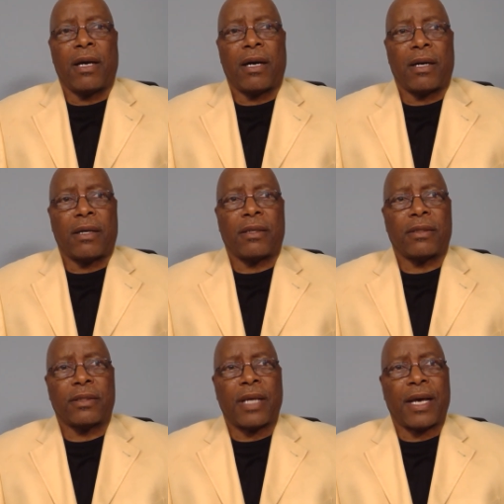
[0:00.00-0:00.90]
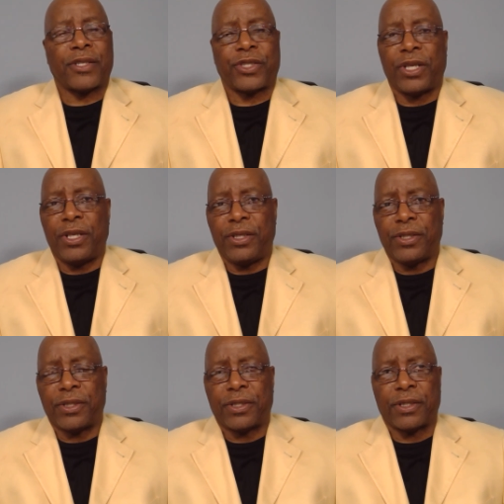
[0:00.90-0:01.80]
uh, our
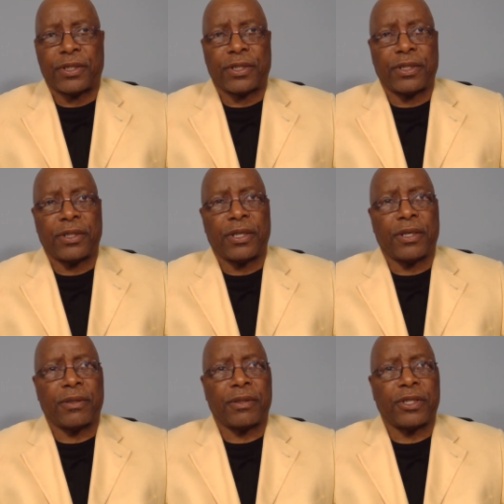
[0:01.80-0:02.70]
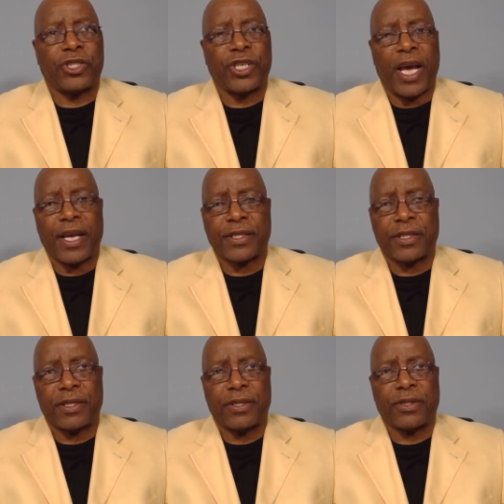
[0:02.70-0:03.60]
seniors, Sister uh, the
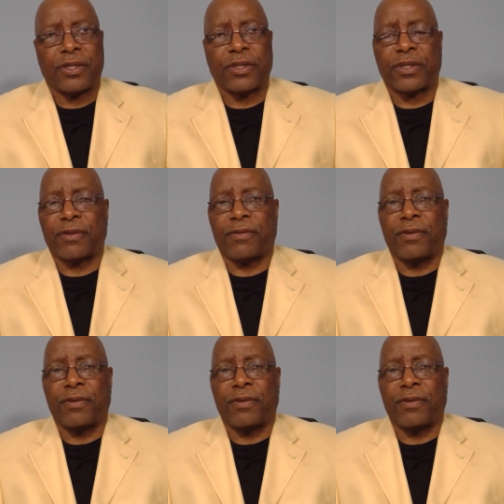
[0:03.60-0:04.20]
Jackson, Sister